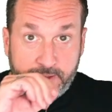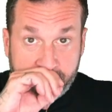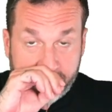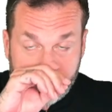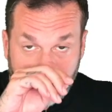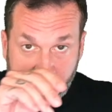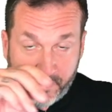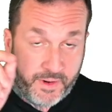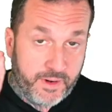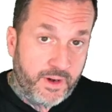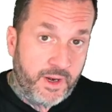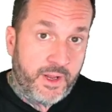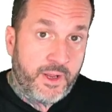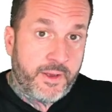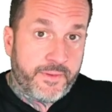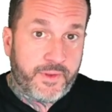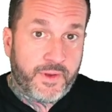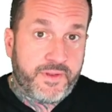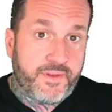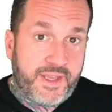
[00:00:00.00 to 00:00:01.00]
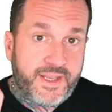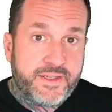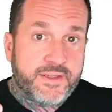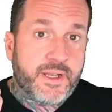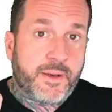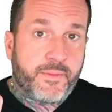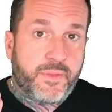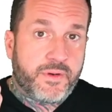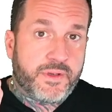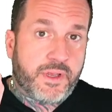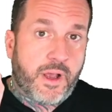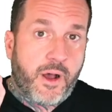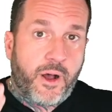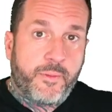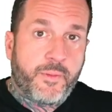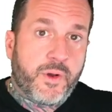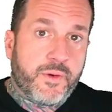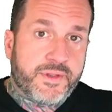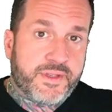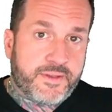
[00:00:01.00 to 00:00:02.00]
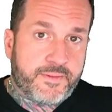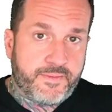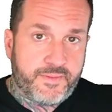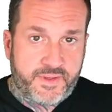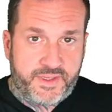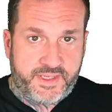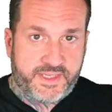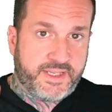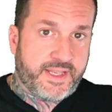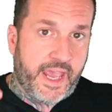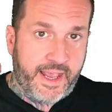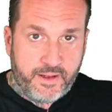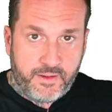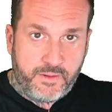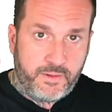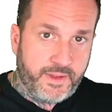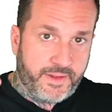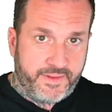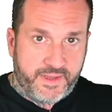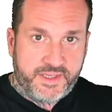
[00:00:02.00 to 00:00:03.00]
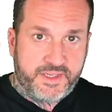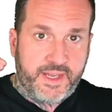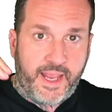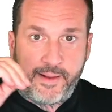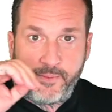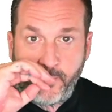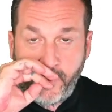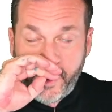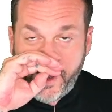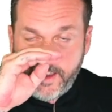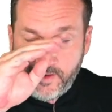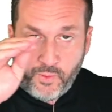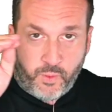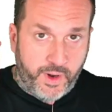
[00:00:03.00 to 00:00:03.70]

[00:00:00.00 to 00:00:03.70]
Because remember, th these numbers almost scale in the same way.